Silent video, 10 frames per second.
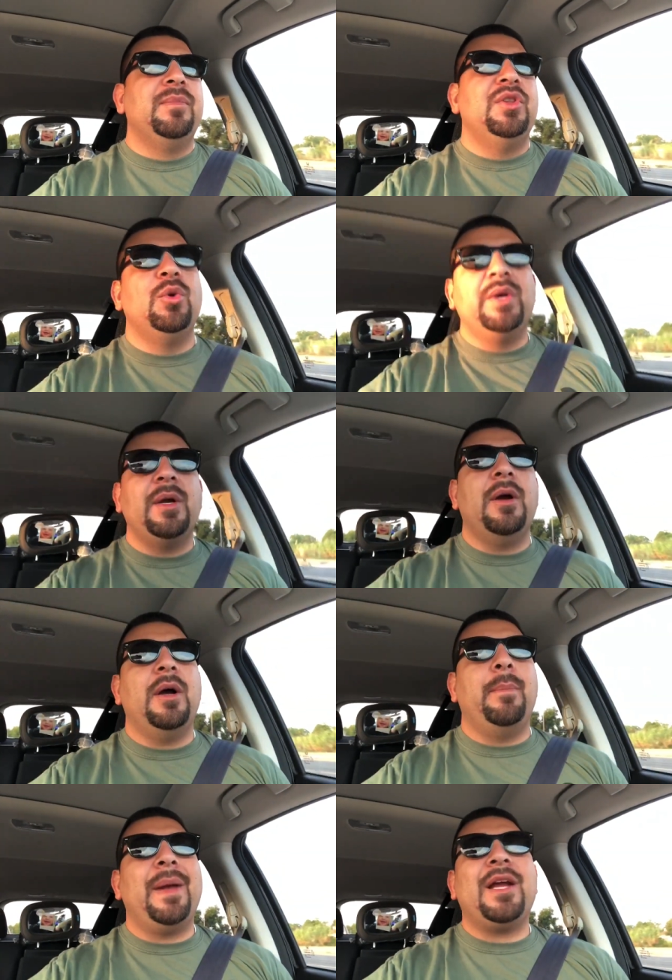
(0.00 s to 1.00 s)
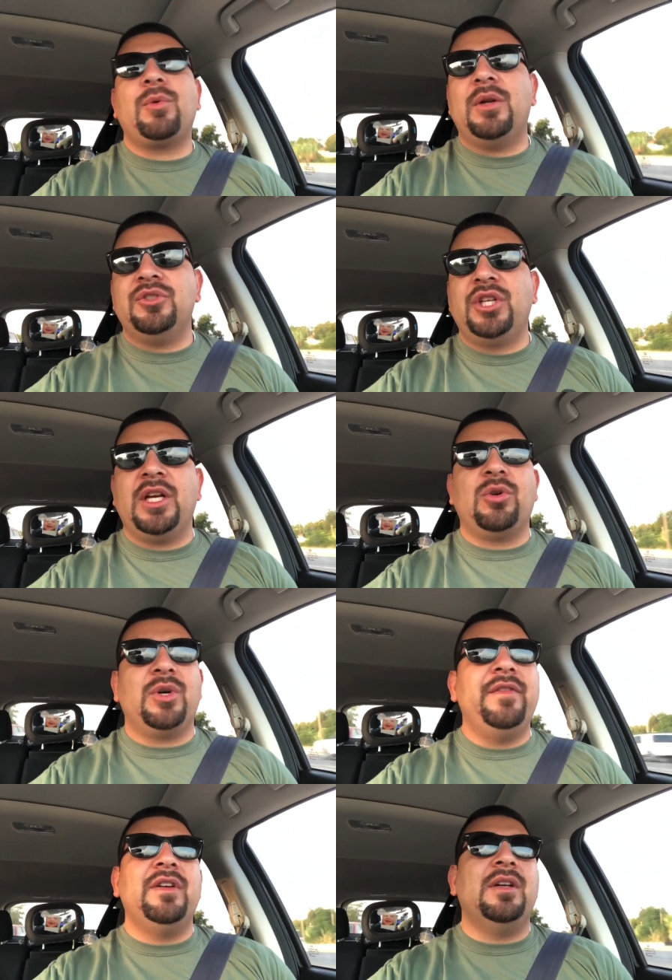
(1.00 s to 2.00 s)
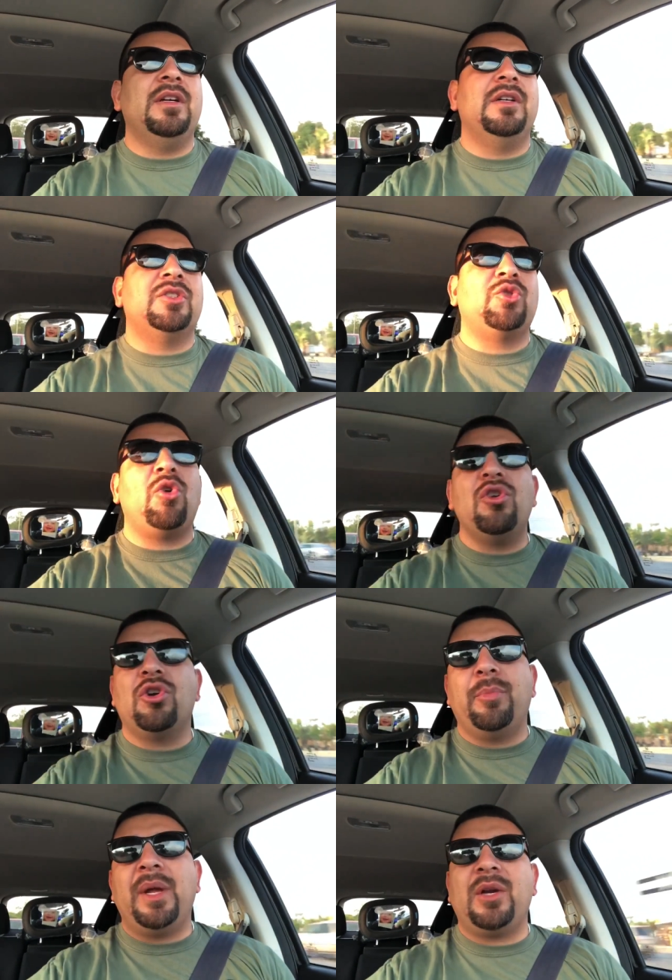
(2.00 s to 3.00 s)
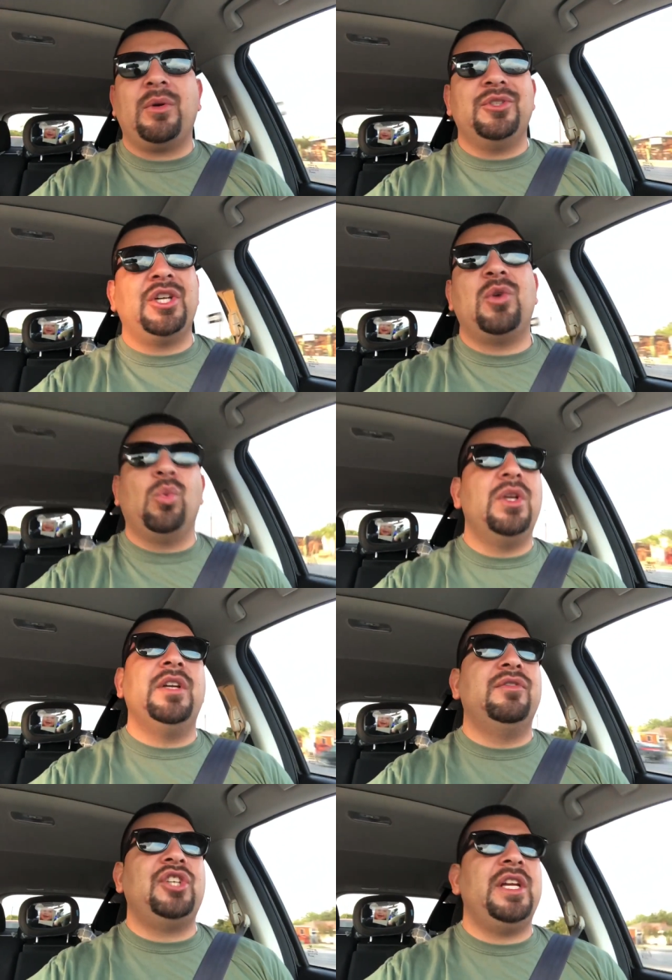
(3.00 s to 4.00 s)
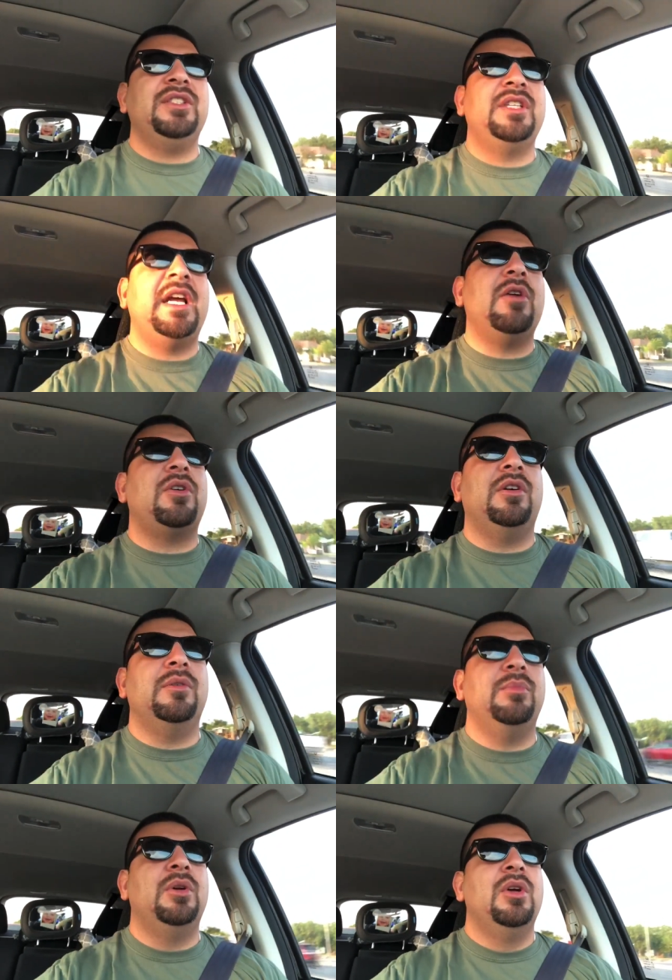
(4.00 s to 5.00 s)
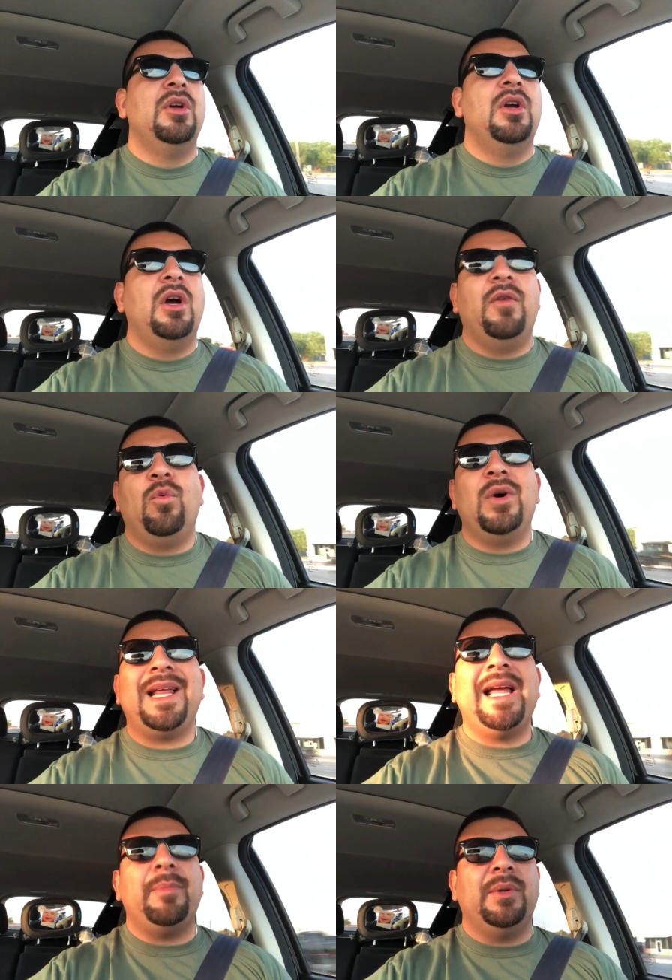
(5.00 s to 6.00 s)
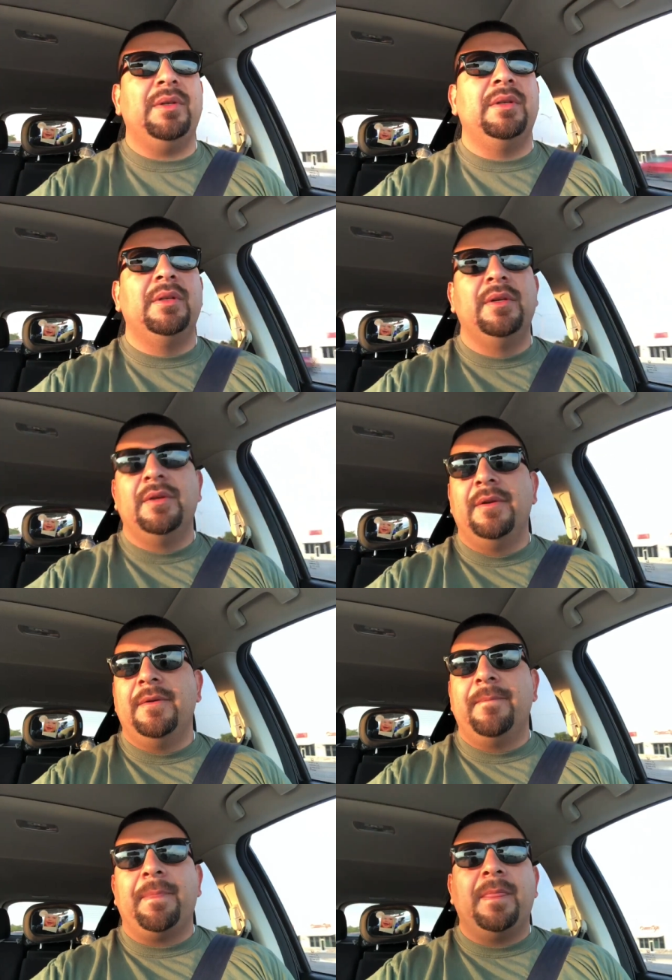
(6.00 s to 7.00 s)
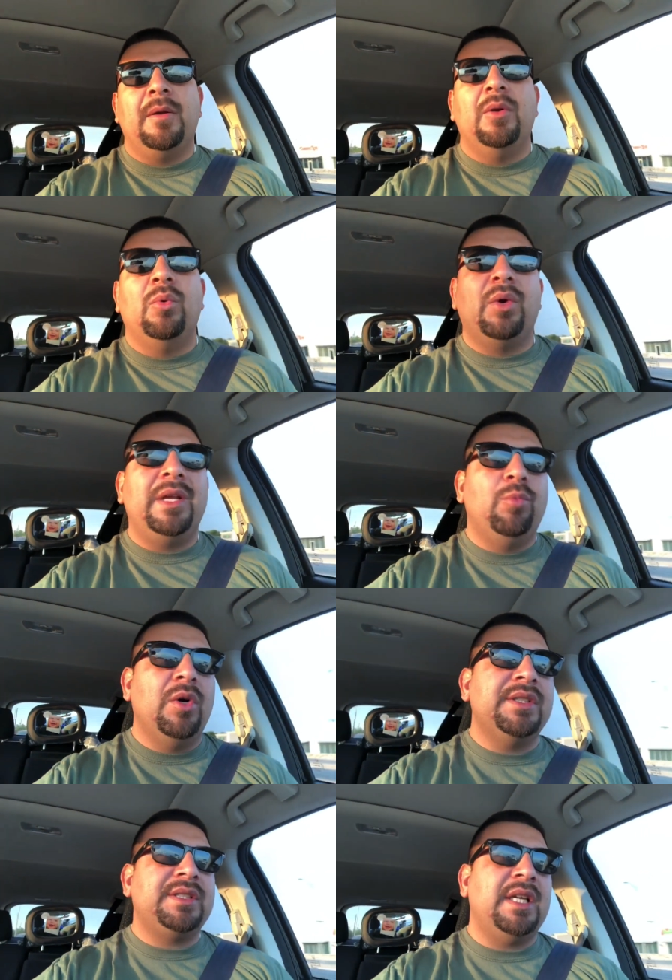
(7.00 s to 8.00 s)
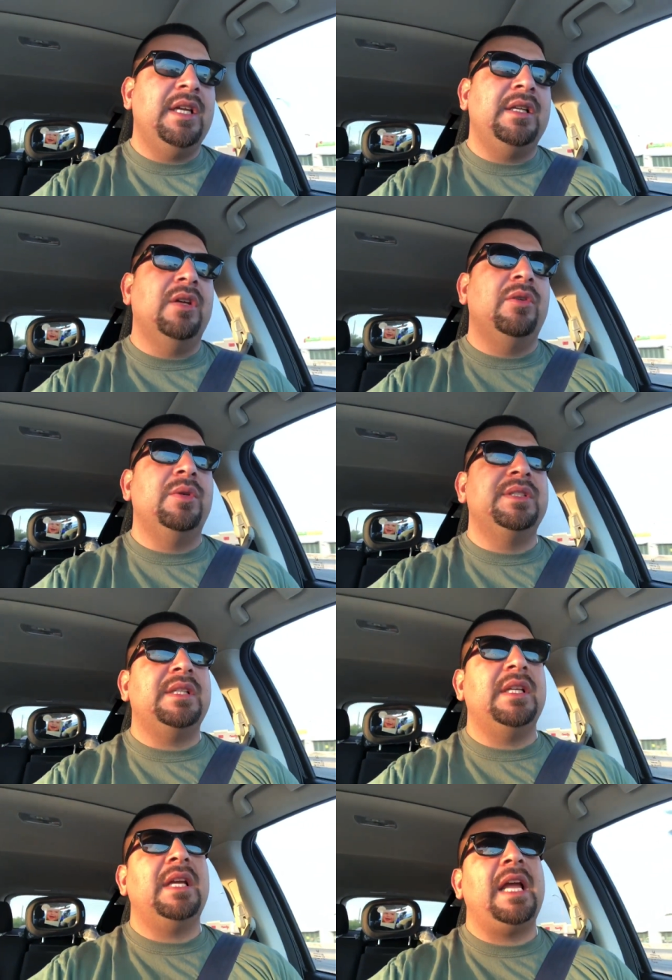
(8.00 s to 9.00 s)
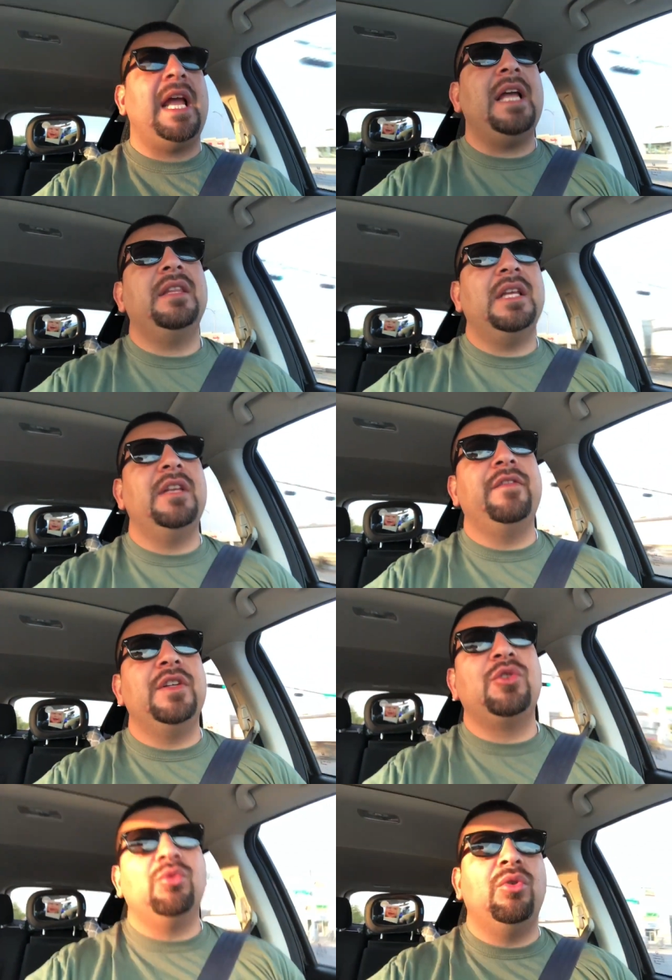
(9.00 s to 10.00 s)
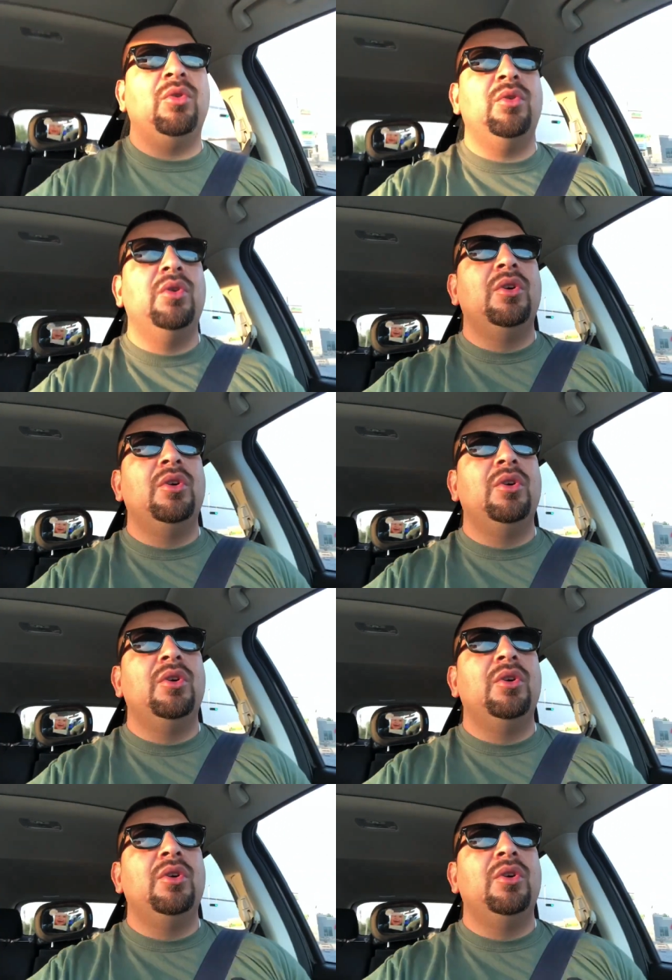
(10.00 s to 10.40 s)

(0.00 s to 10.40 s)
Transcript: doing a, a background check or even a, a stronger background check wouldn't have changed the outcome of what happened. What he was saying though is had the individual,